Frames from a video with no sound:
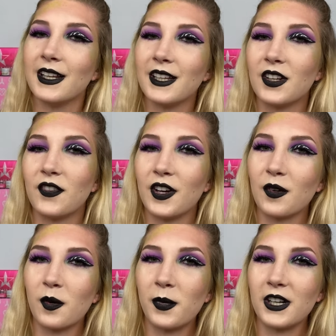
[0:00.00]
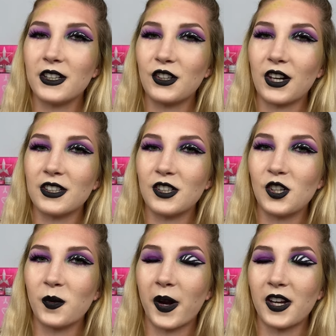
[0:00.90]
This video will be suggested to
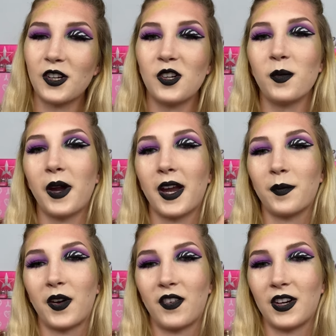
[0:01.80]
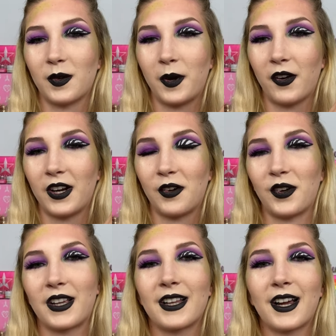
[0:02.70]
you by YouTube and my page will be right here. We
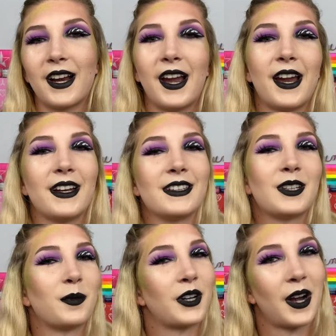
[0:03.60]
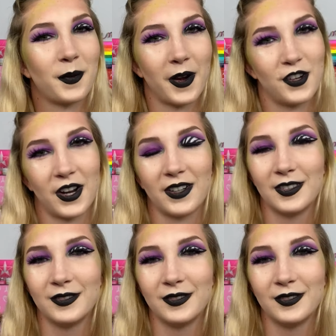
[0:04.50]
click on it and subscribe to my channel.